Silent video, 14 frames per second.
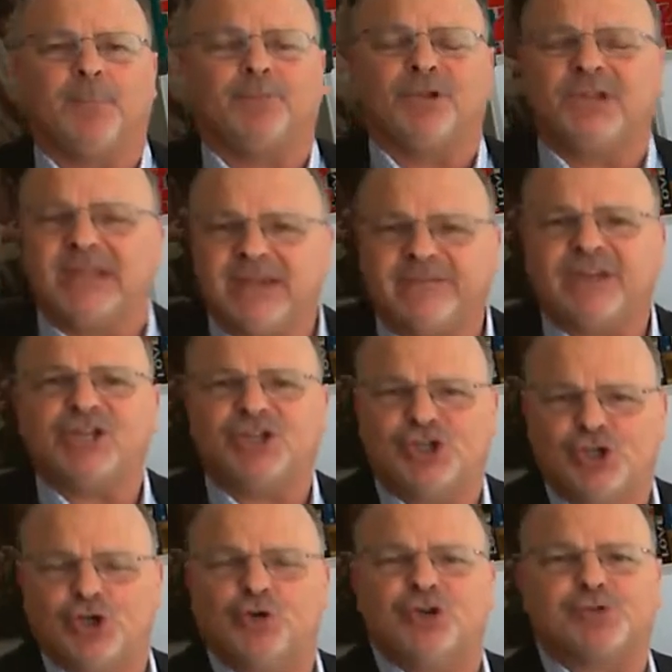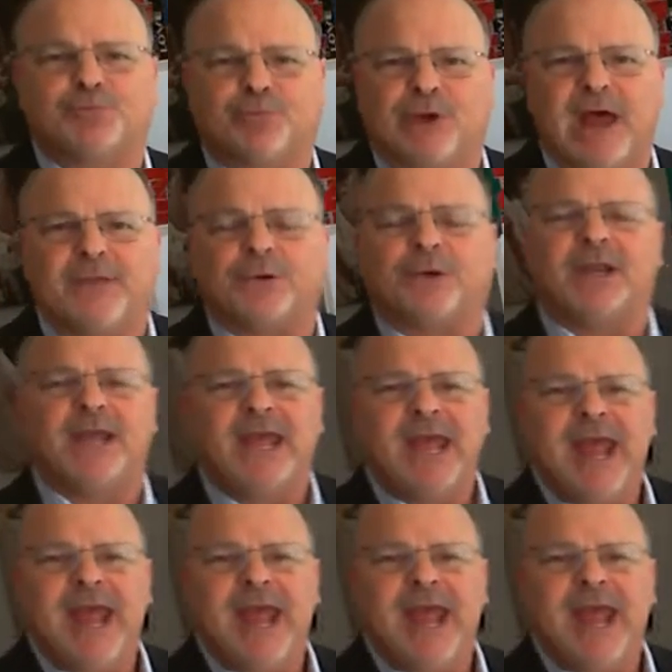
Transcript: believing Jewish brethren,